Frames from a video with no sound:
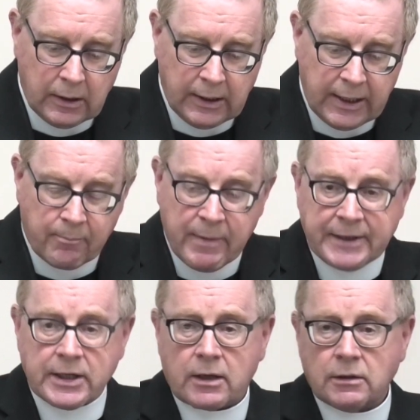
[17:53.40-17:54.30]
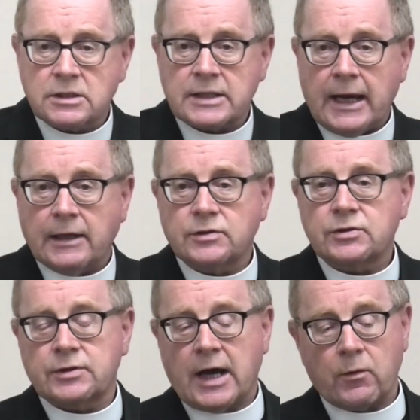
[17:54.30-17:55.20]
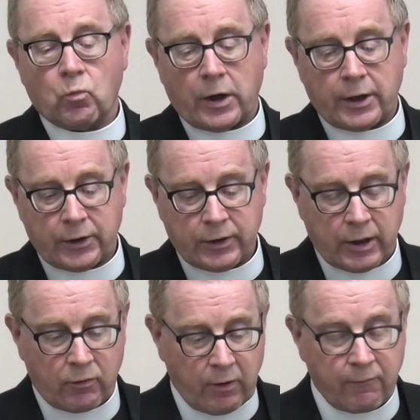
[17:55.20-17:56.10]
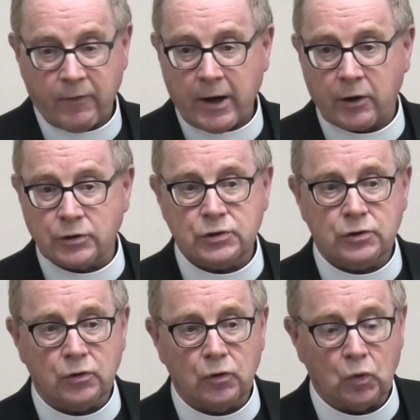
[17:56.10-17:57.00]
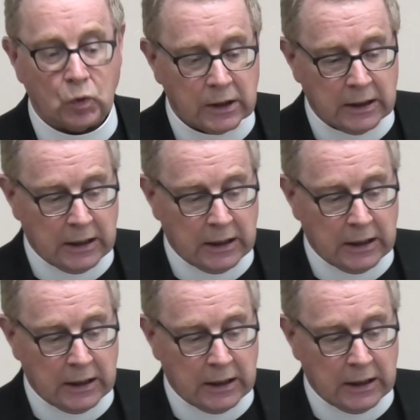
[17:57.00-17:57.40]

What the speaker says: In a medical sense, that word refers to